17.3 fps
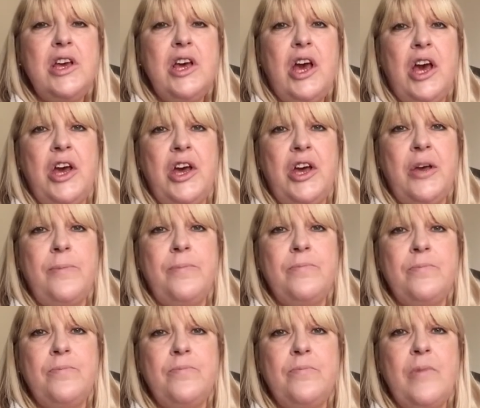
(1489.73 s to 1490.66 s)

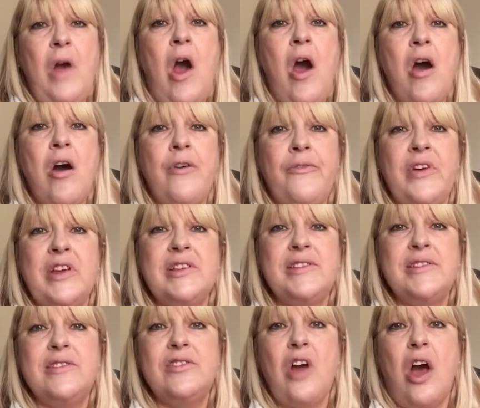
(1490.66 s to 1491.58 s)

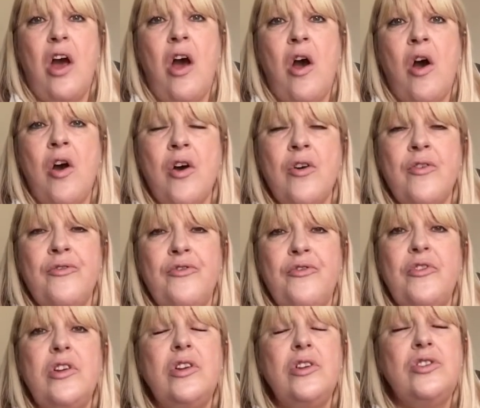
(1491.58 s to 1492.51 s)
Harvest
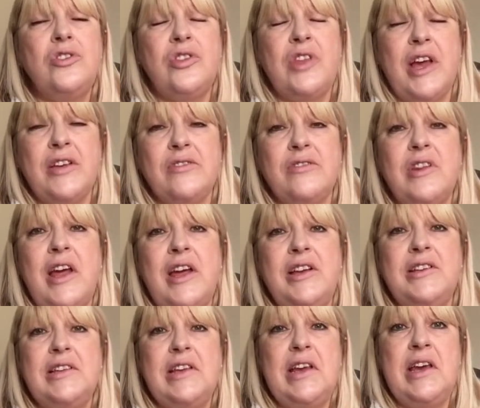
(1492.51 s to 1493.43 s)
of
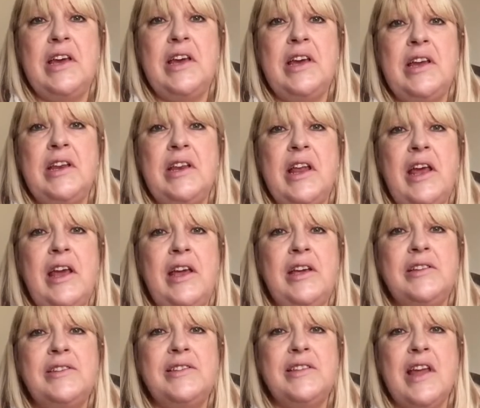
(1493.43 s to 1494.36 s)
2018,
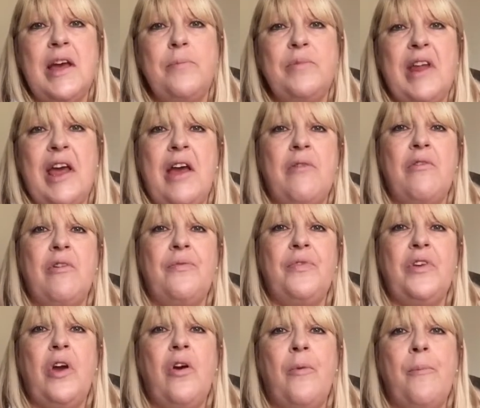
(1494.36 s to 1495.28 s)
he stepped down off
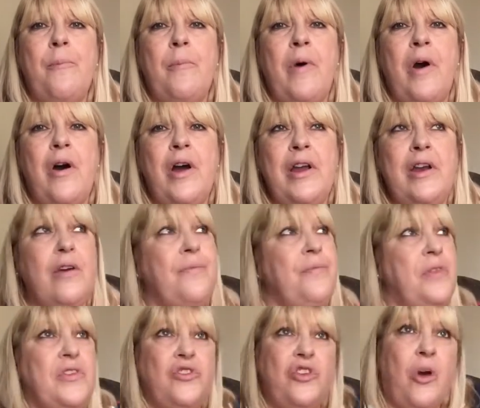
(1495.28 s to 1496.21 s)
the combine,
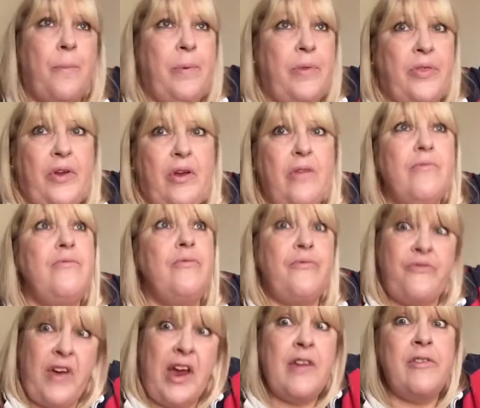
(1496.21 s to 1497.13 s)
off the
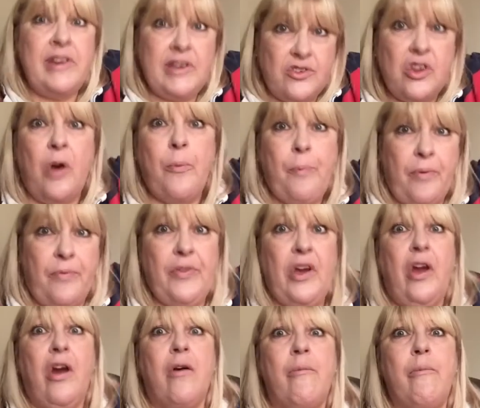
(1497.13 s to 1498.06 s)
very top of the
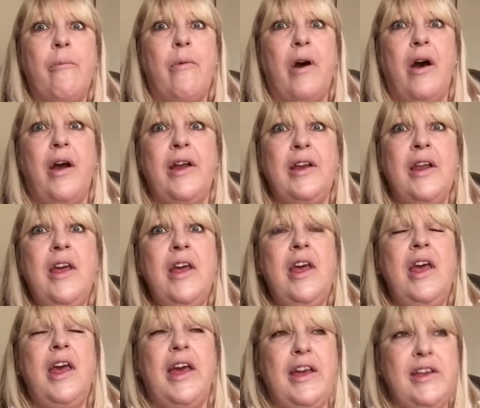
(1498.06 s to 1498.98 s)
combine.
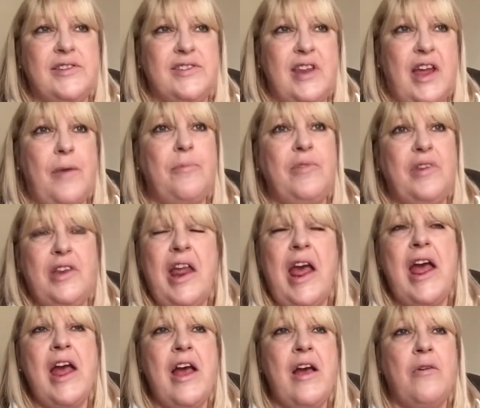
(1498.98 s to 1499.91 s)
He stepped
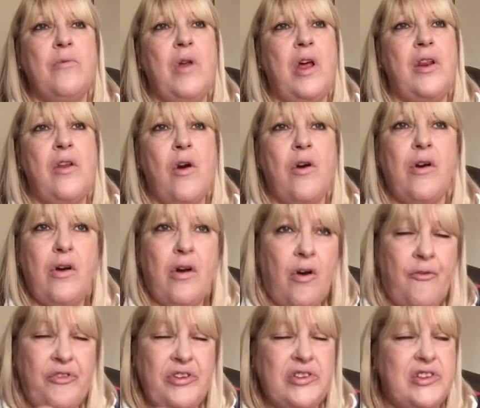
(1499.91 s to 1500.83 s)
down and
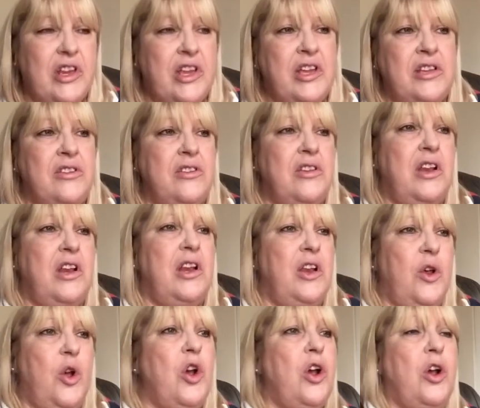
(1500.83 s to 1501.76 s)
obviously
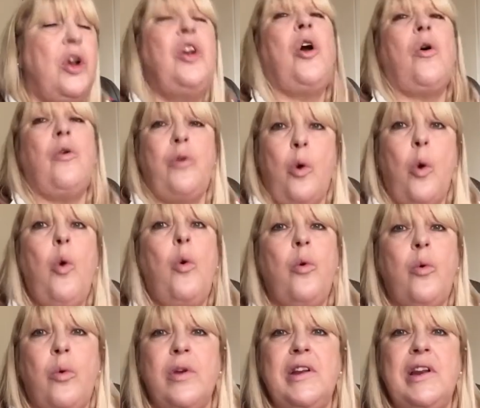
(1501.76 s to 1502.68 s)
gone
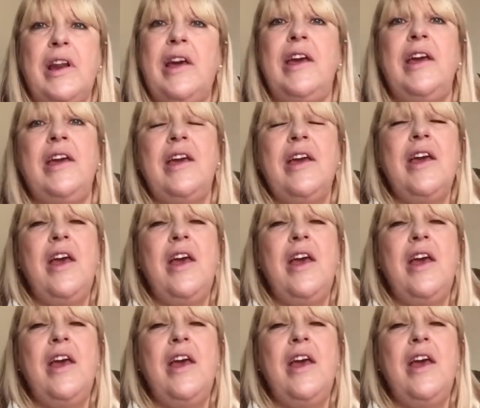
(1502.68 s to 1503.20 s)
awkwardly.